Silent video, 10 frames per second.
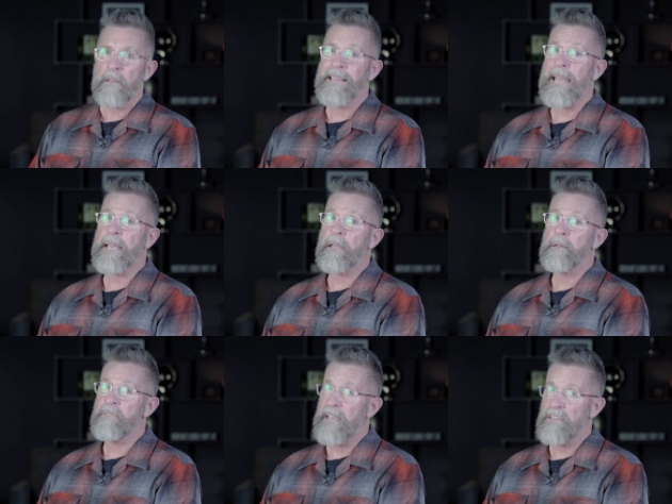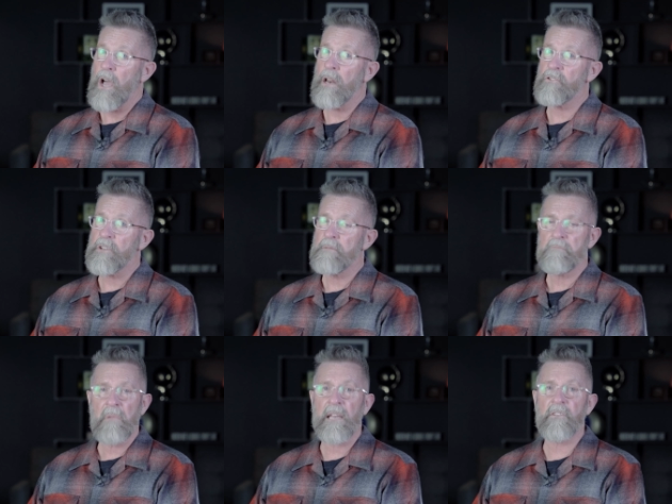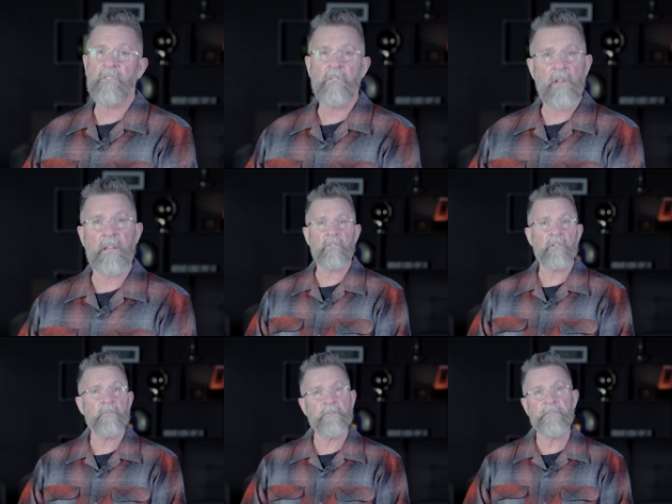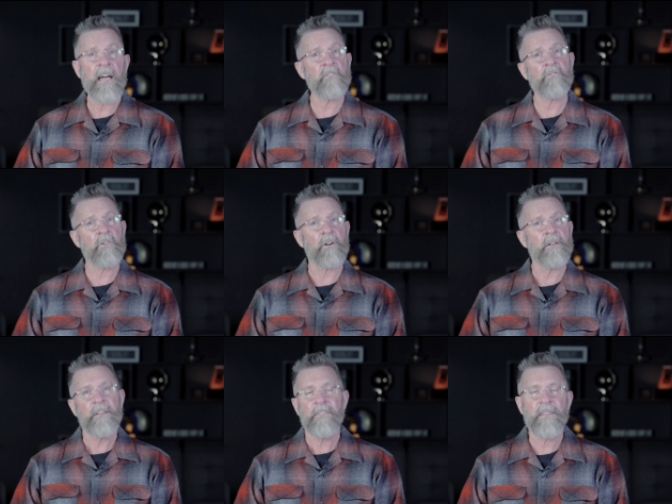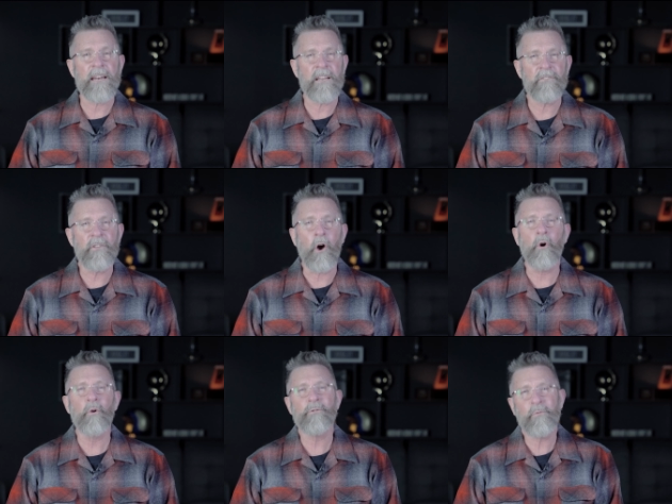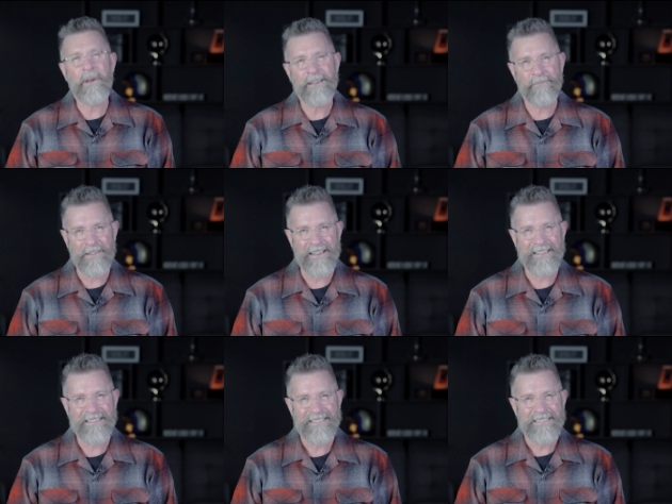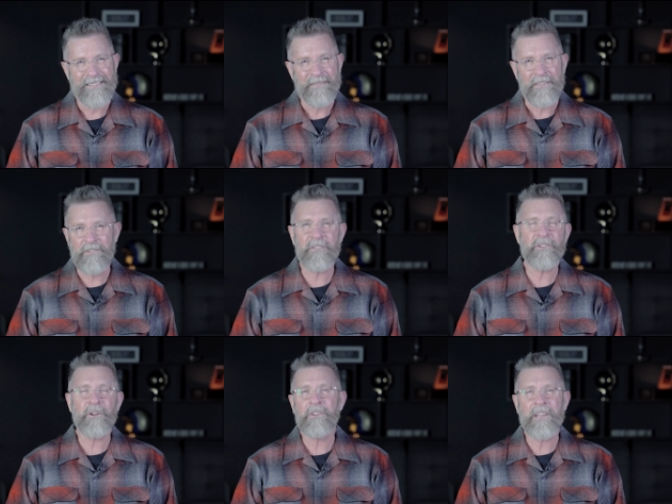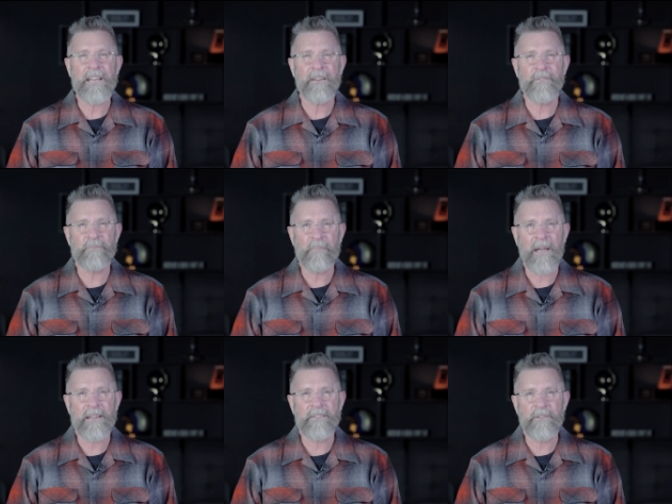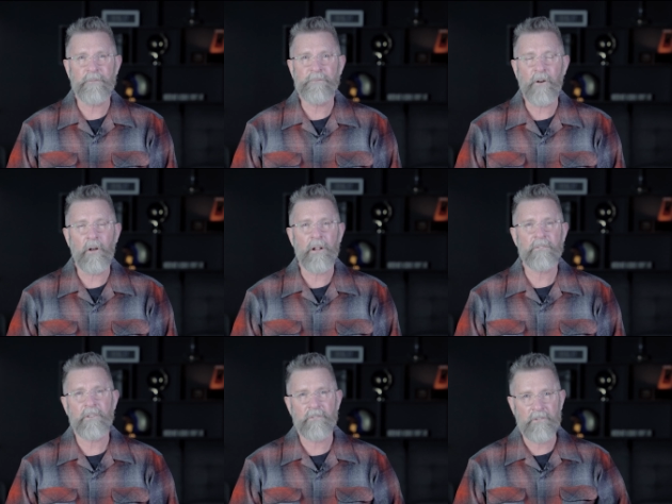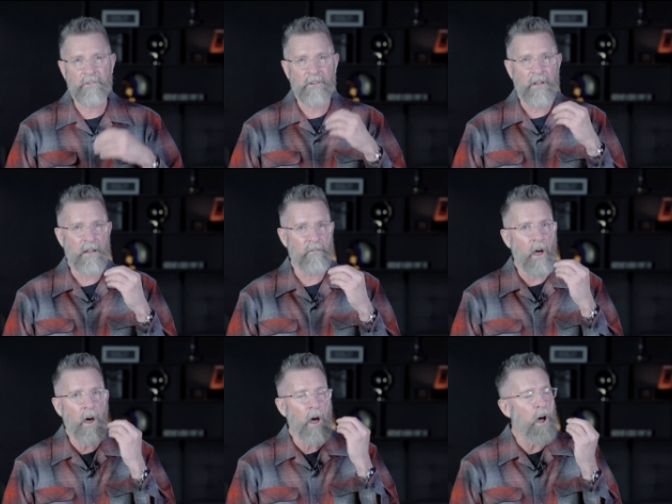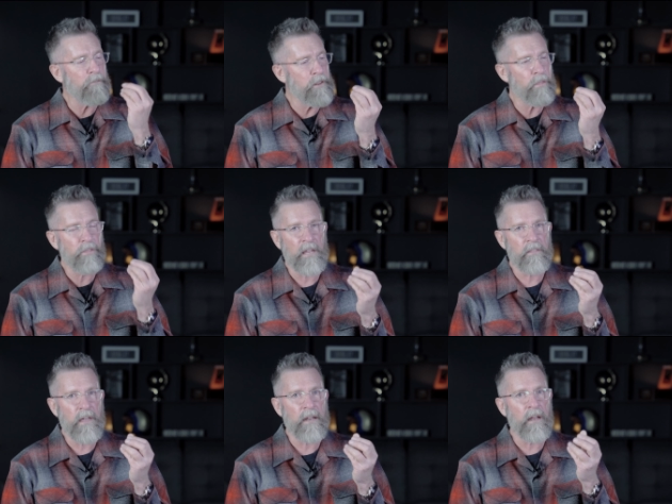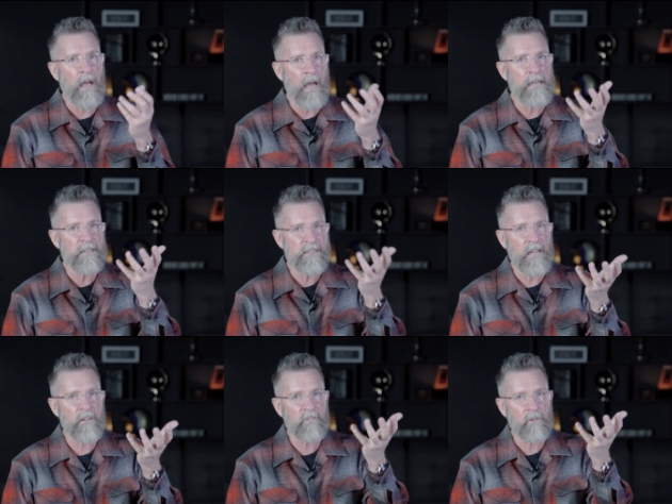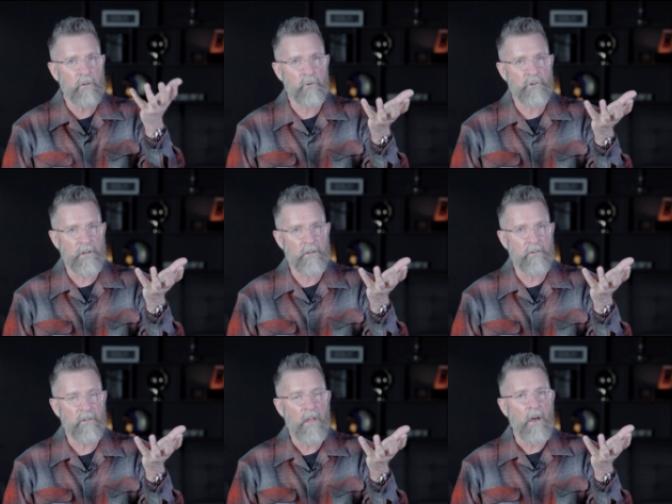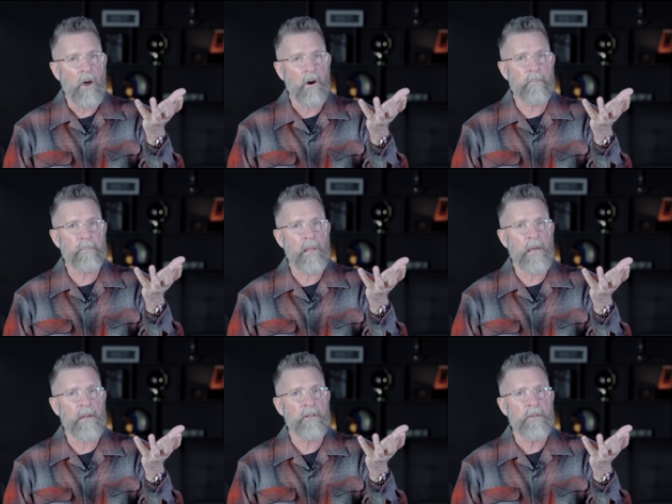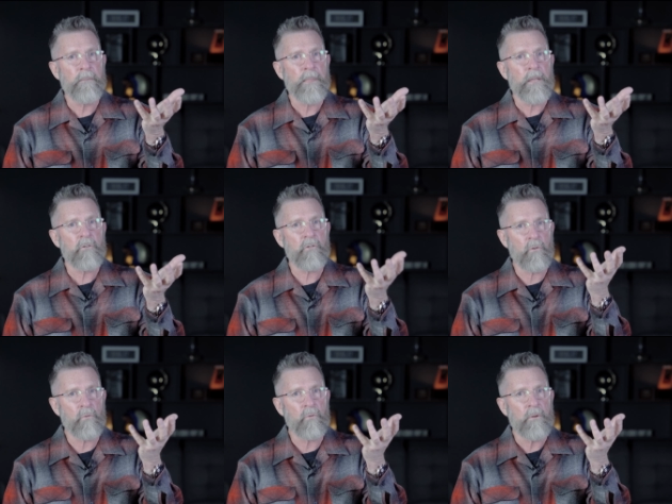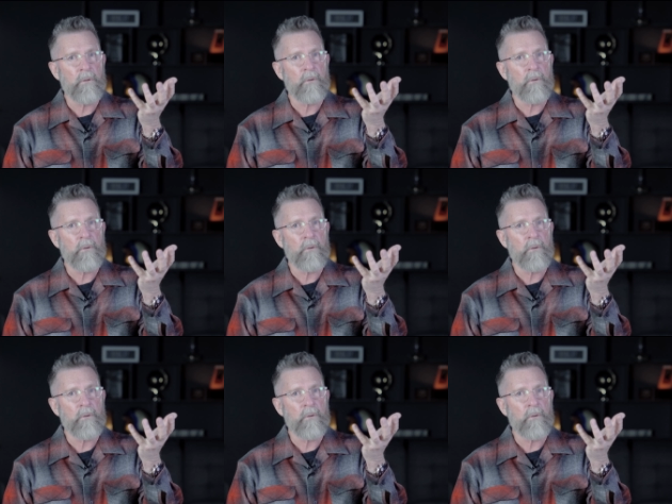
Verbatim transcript: tech, technology makes things faster. That is the old way of thinking. Digital natives, by default, uh, often think that high tech solutions are applied to,